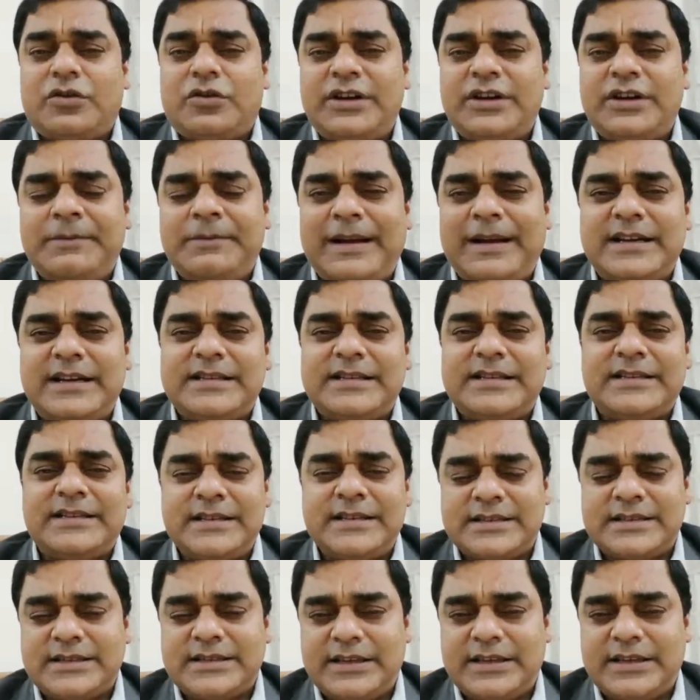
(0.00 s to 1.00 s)
Konni
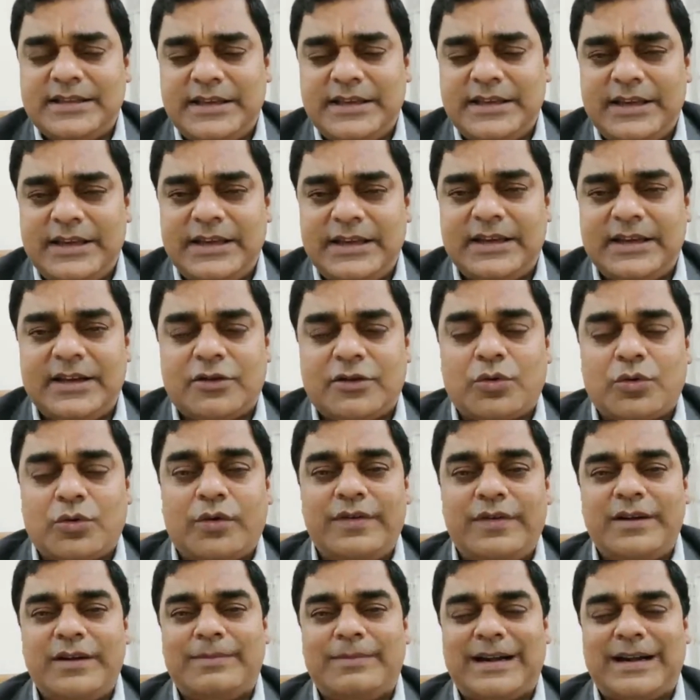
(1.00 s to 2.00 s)
medicines, the
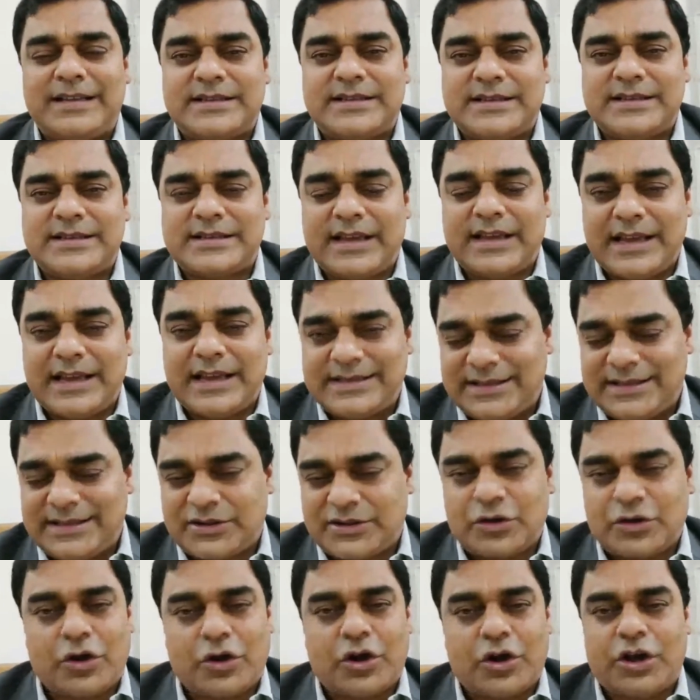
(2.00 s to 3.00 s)
COVID medicines,
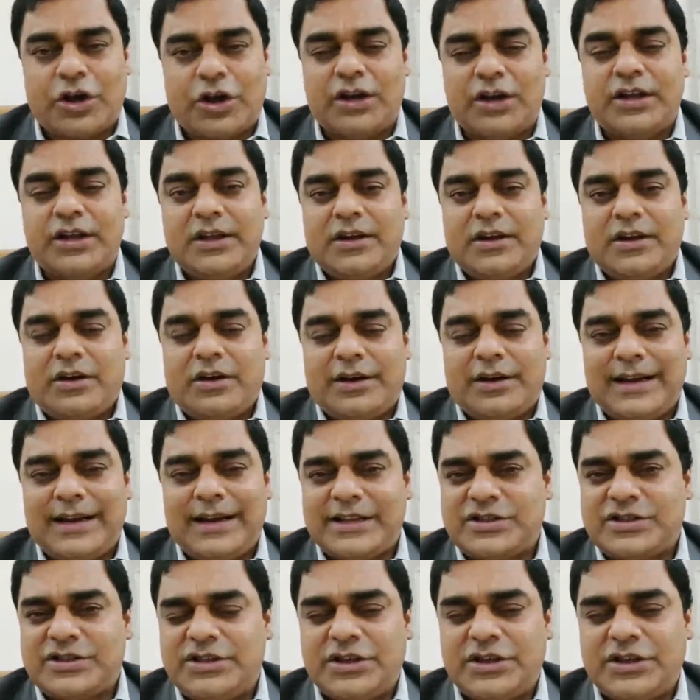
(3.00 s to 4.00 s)
azithrol or
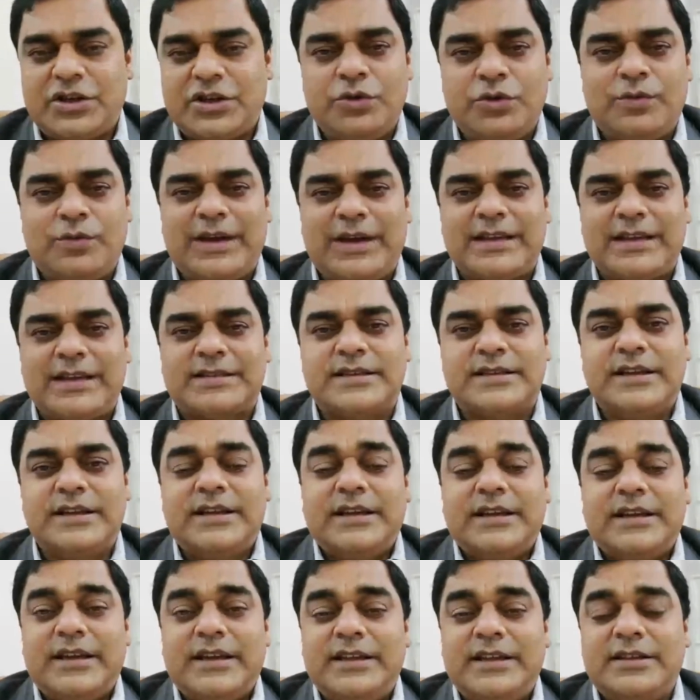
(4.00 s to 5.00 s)
HCQS,
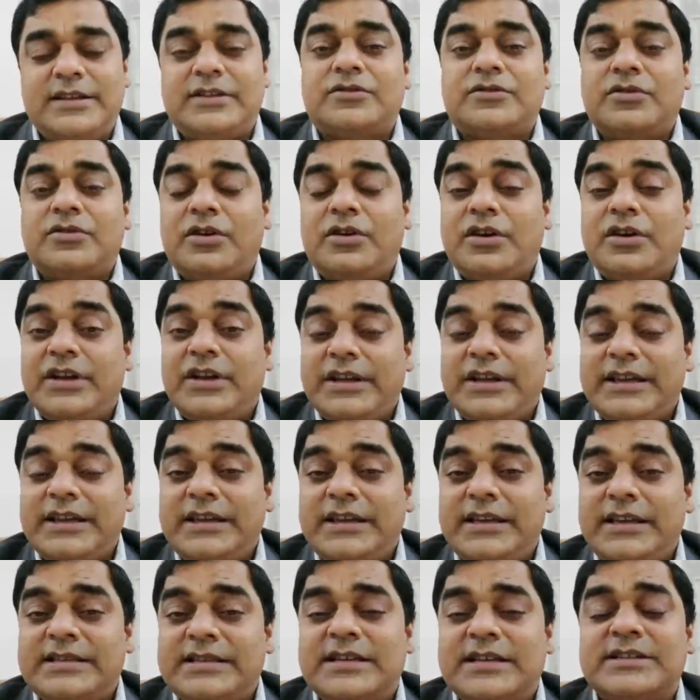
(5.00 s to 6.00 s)
ide to
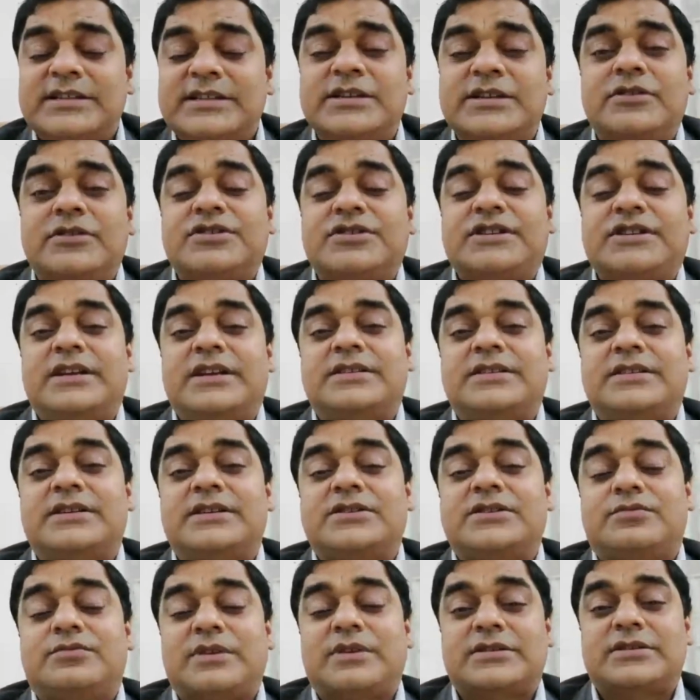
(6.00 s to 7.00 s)
ECG lo
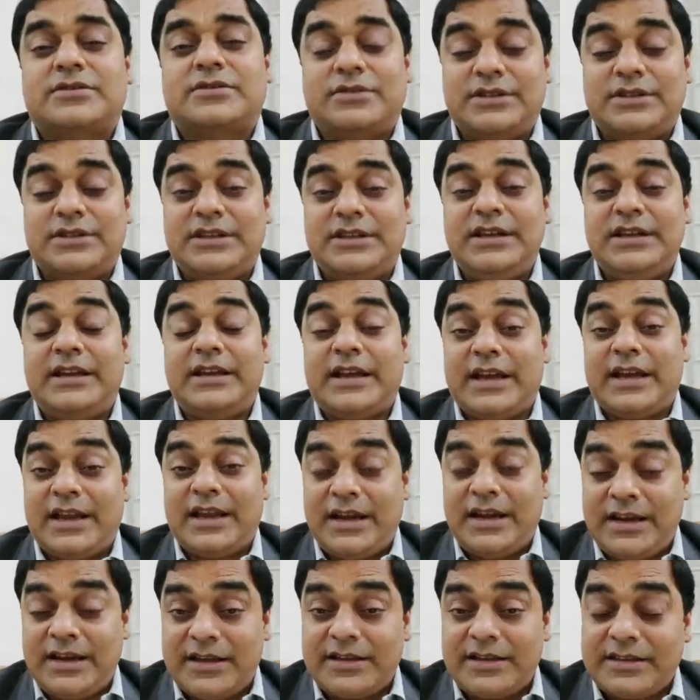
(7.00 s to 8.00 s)
changes vastundi,
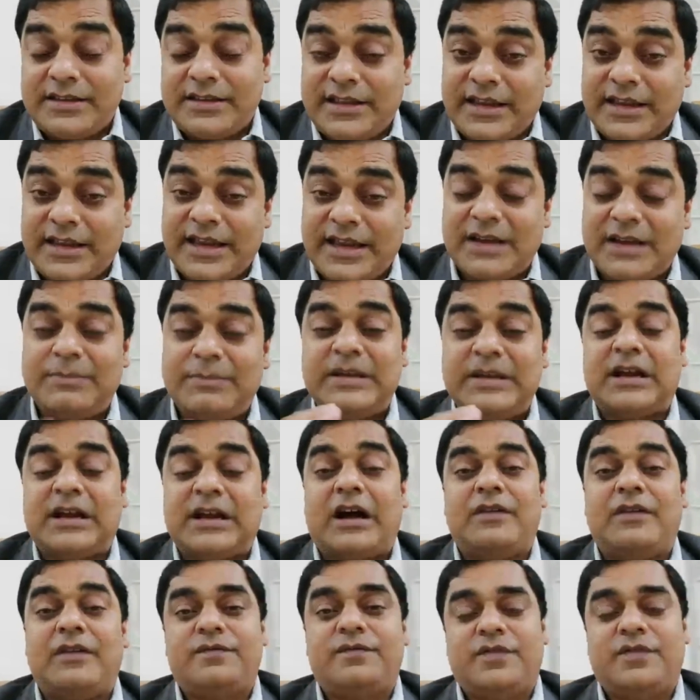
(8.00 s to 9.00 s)
and they can be
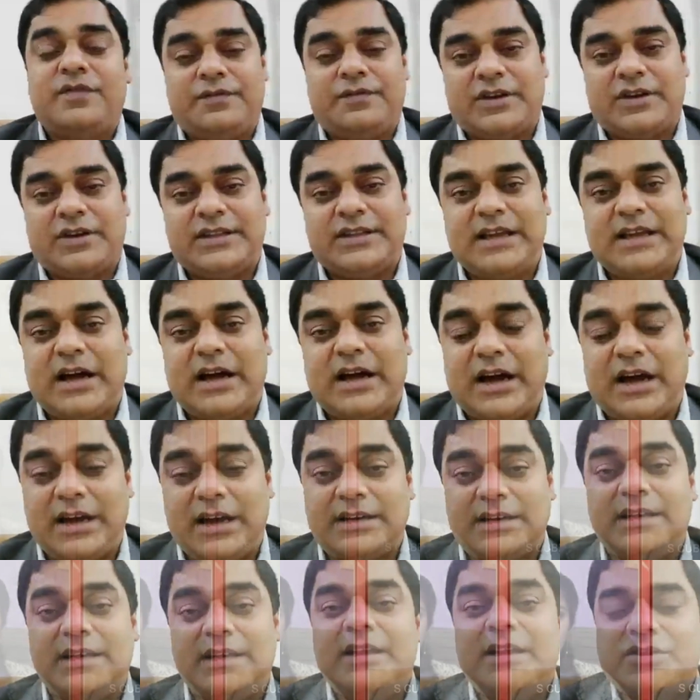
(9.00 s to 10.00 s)
harmful for the
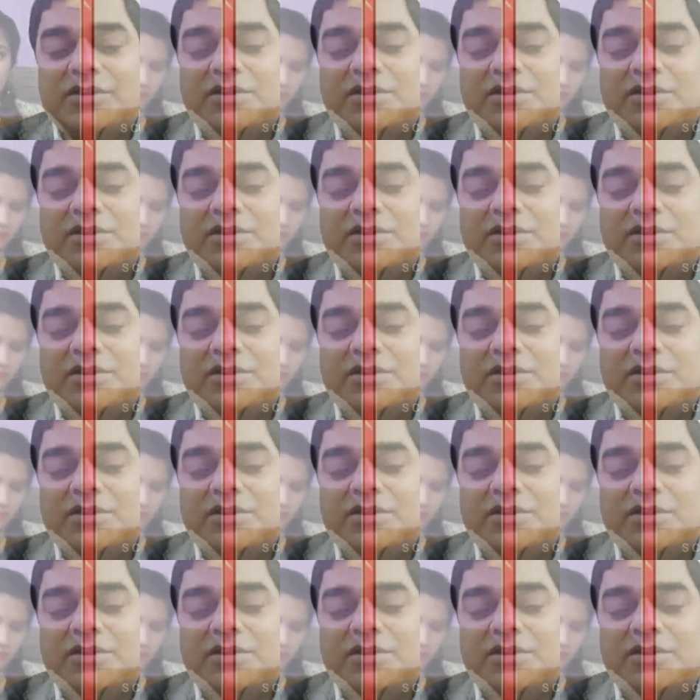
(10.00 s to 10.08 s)
heart.